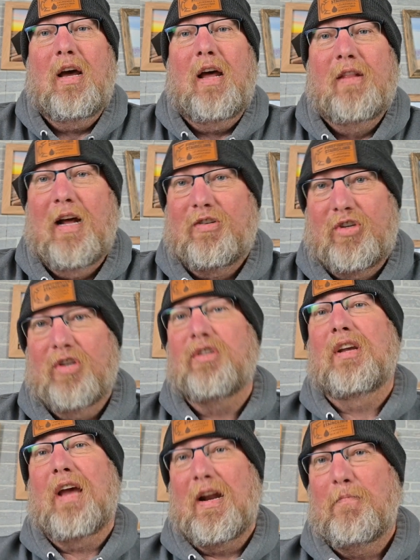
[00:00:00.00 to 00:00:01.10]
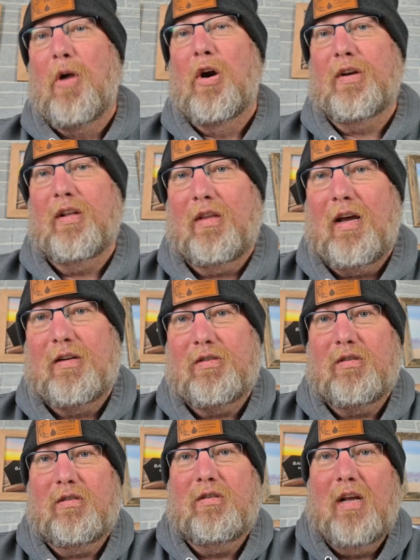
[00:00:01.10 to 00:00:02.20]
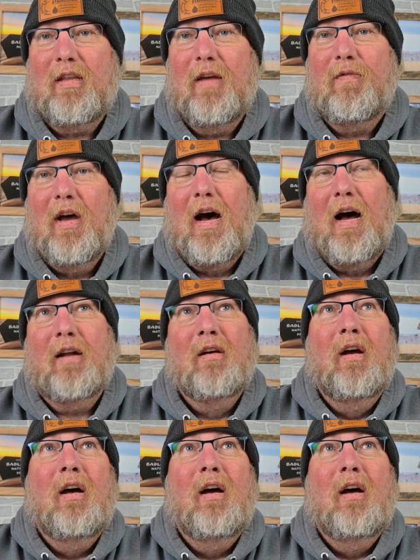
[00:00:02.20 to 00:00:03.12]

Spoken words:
And that's just the kind of market that they've got.